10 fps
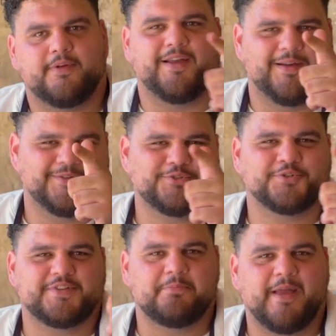Yeah,
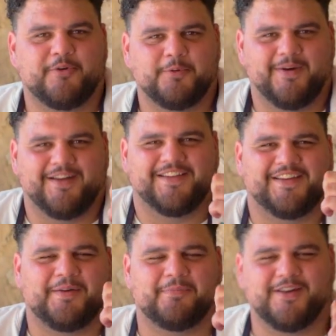George said mackerel behind the
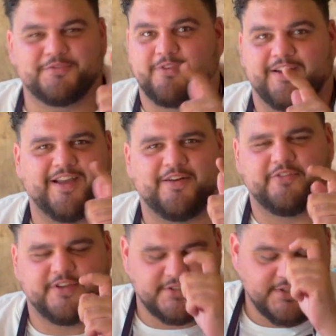camera, I was running out of
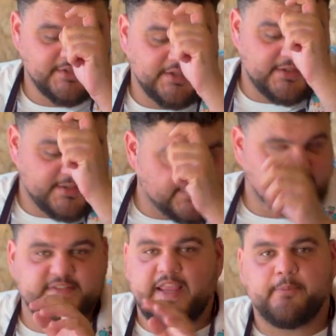fish.
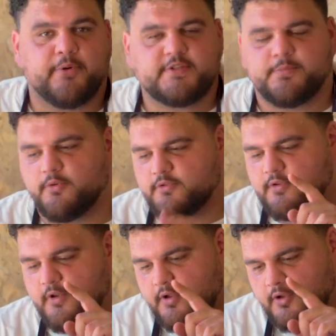Same principles,
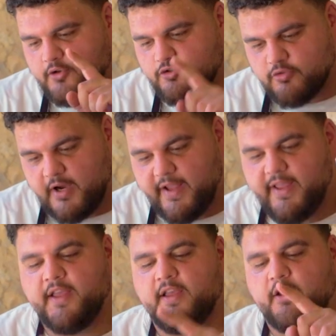
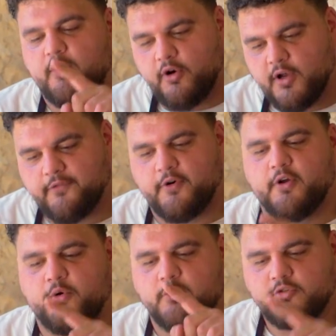dry, olive
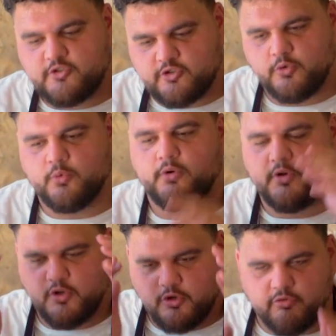oil, salt,
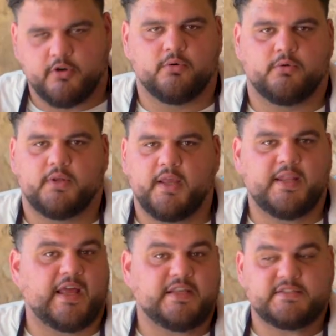grill. Yeah,
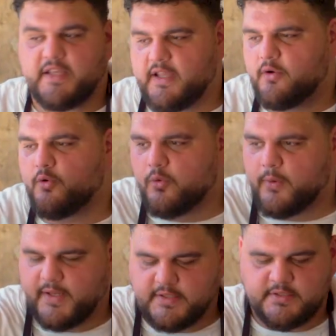that is it,
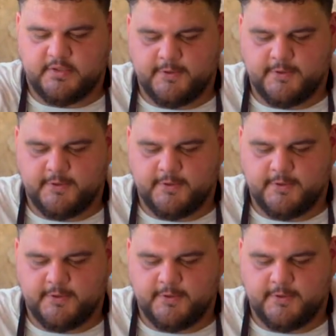always.